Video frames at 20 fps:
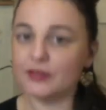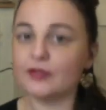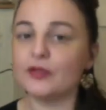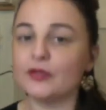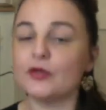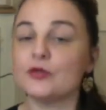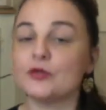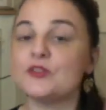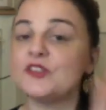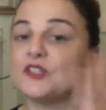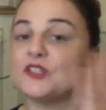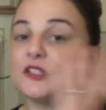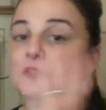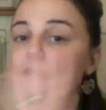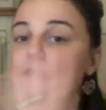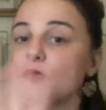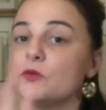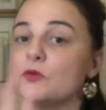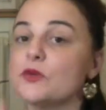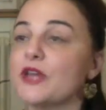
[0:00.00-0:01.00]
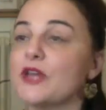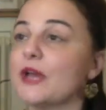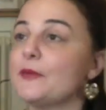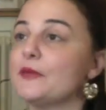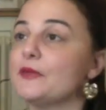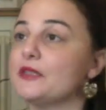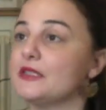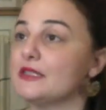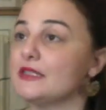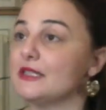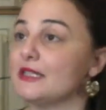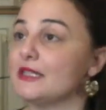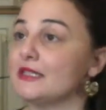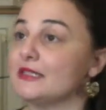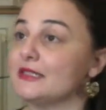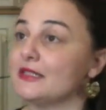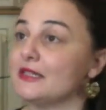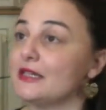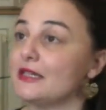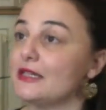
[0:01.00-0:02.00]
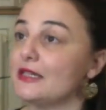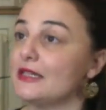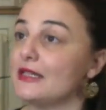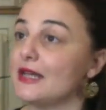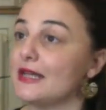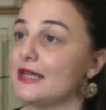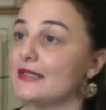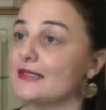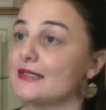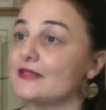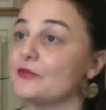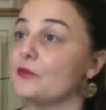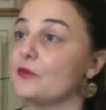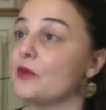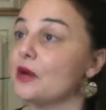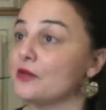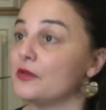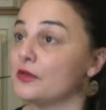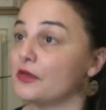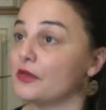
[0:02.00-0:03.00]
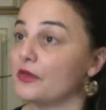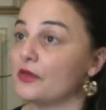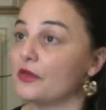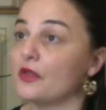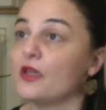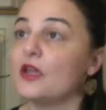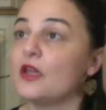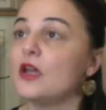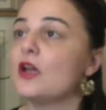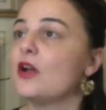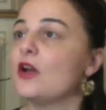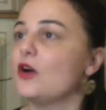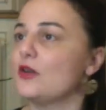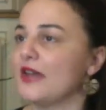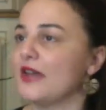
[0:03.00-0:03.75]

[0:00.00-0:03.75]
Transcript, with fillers: considering what happened in, in the last month on